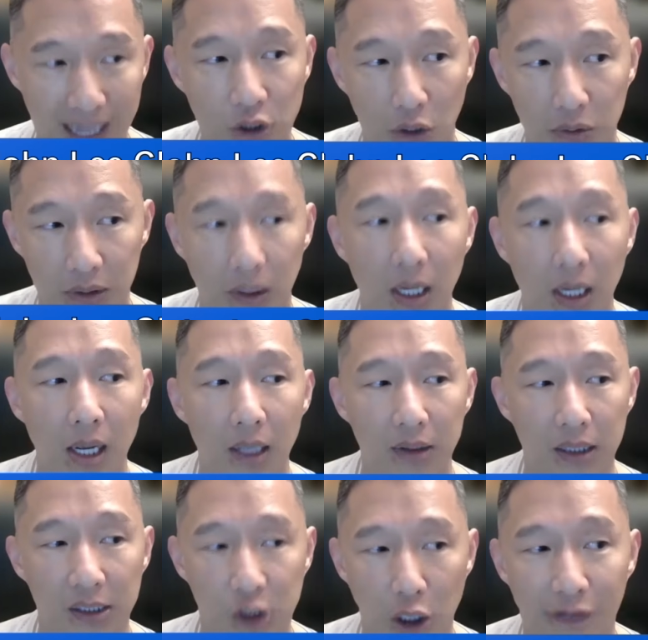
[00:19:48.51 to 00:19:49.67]
So
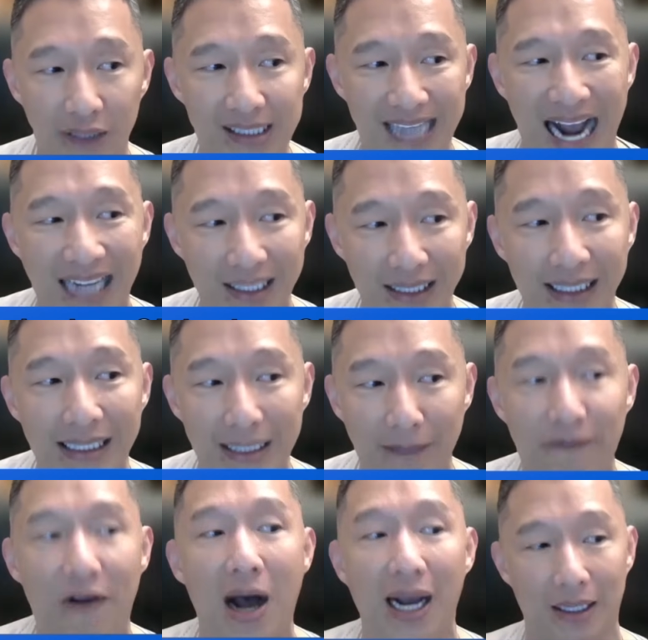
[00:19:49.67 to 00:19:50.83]
the silver is acting in
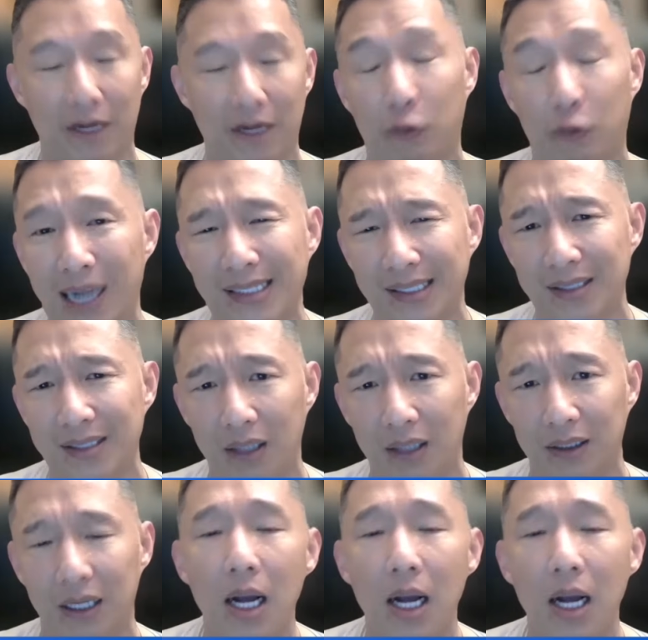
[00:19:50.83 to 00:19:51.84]
defiance of the rising dollar.